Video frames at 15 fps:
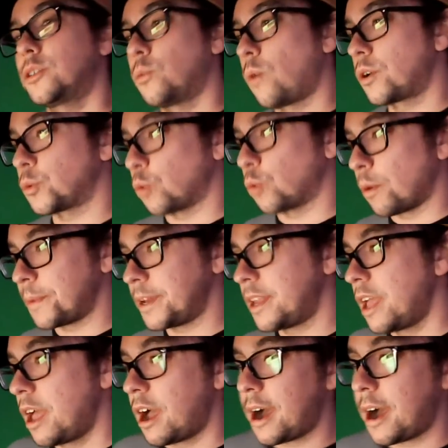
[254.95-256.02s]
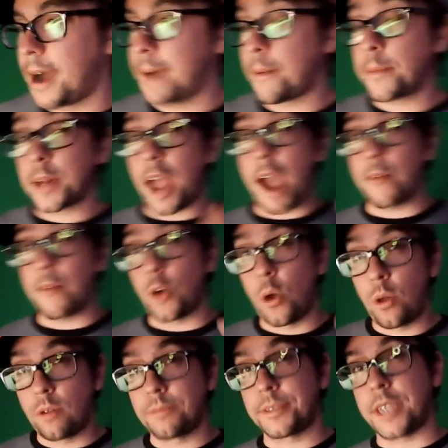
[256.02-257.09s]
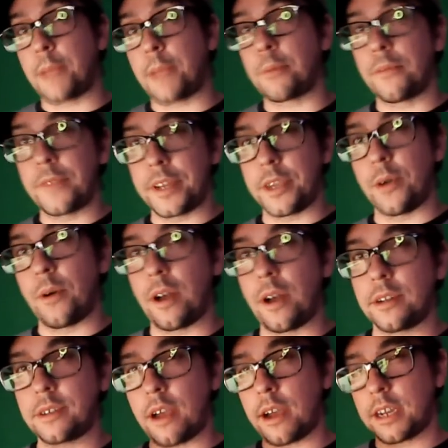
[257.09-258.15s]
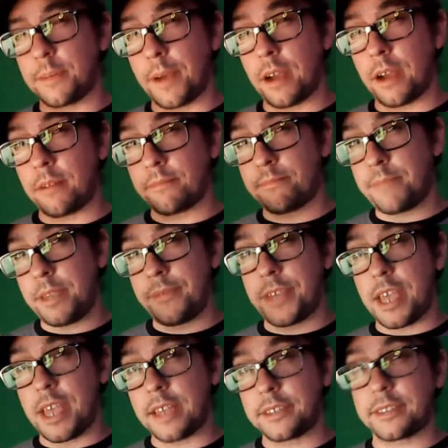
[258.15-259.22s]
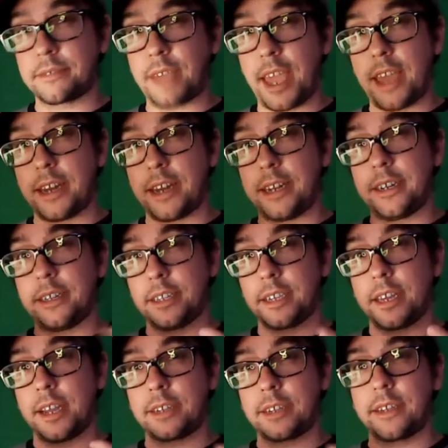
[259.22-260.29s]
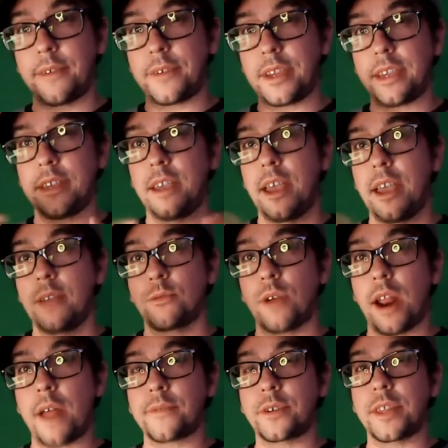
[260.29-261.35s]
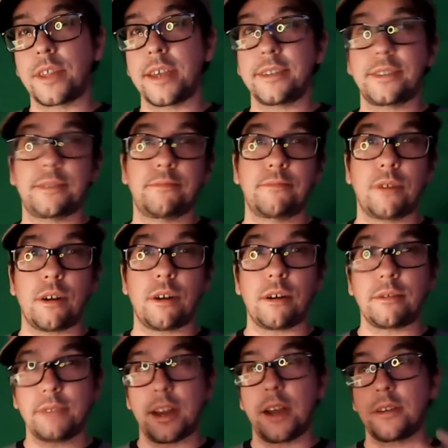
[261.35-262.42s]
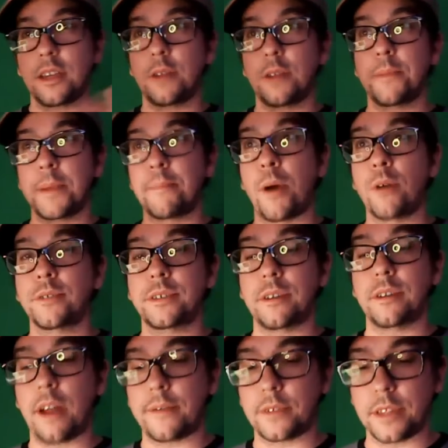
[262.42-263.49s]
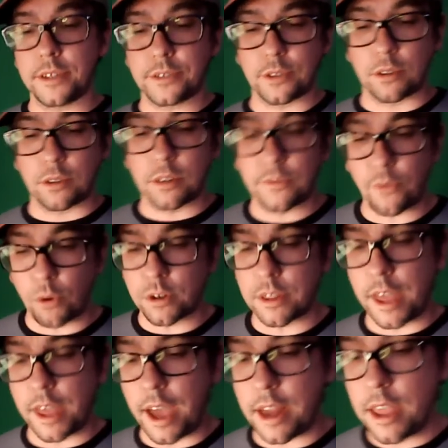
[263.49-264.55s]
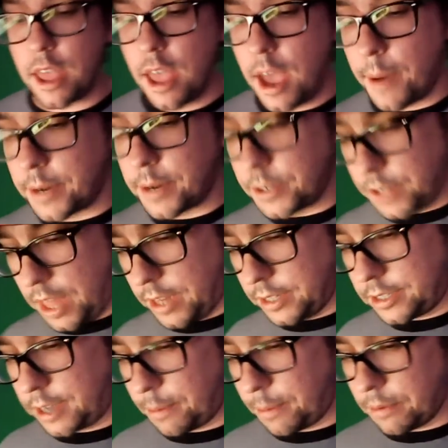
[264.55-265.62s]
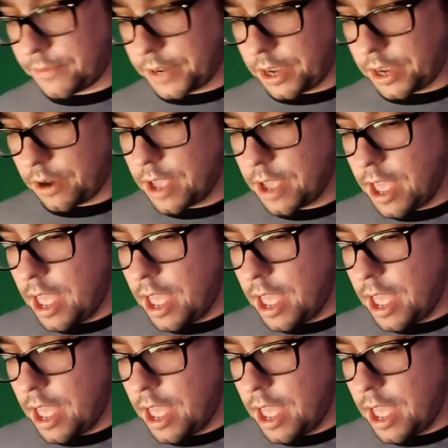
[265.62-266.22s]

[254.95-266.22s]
Wonder Woman. I'm going to have a whole separate video on talking about BVS canon and the connectivity right after this, or it'll be posted after this. So look forward to that. I'm going to do that in a separate video.